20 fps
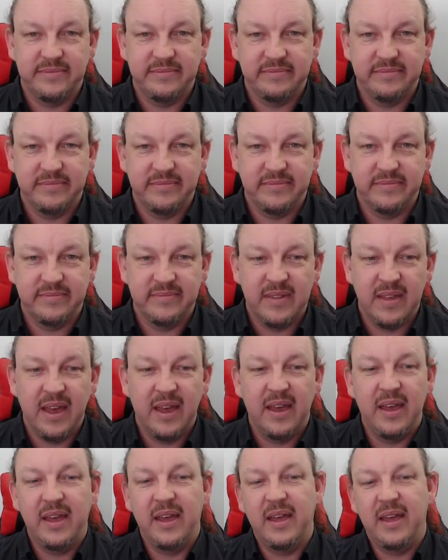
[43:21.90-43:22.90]

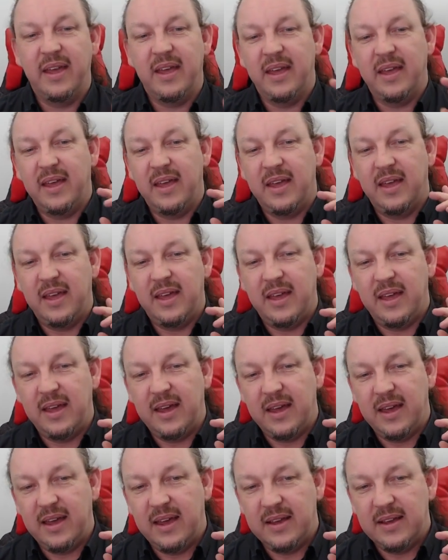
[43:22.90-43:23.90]

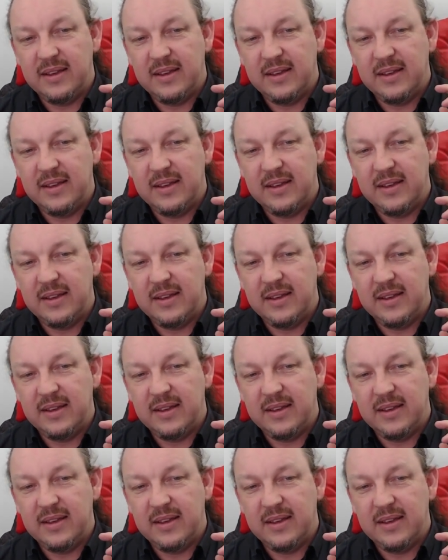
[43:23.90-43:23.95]
Nothing is said.